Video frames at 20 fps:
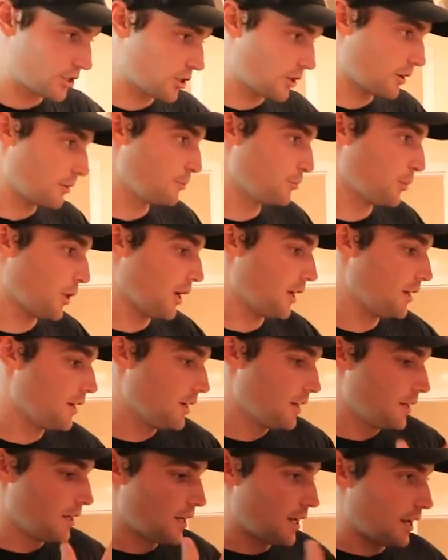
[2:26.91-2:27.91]
shirt, but
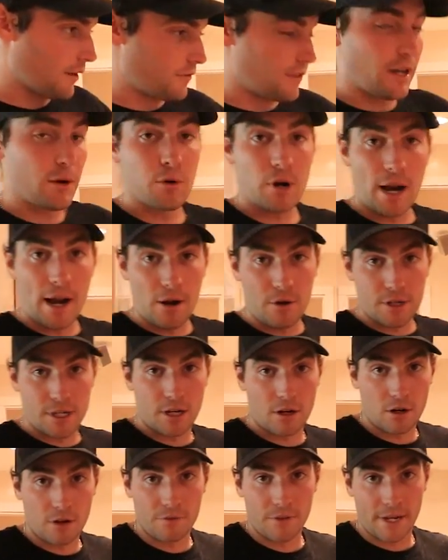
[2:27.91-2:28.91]
if they were out
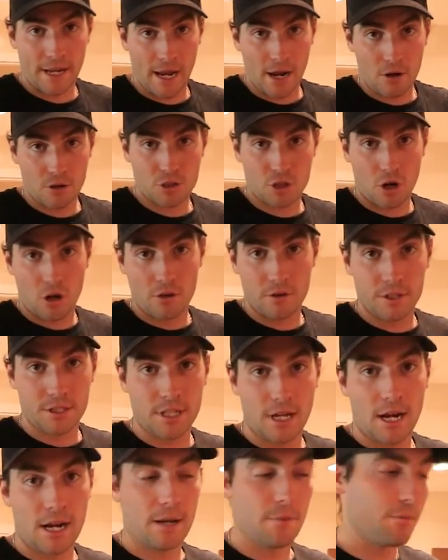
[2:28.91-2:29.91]
here on the couch all the
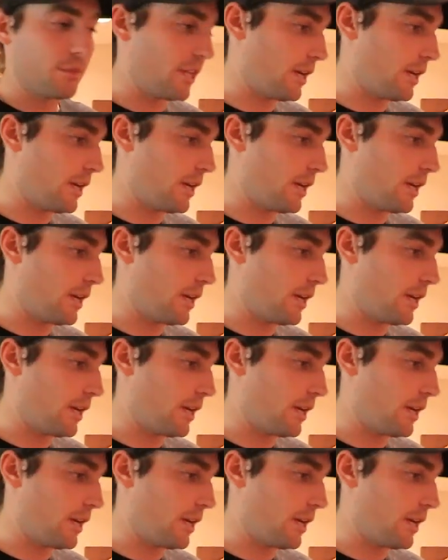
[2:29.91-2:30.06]
time,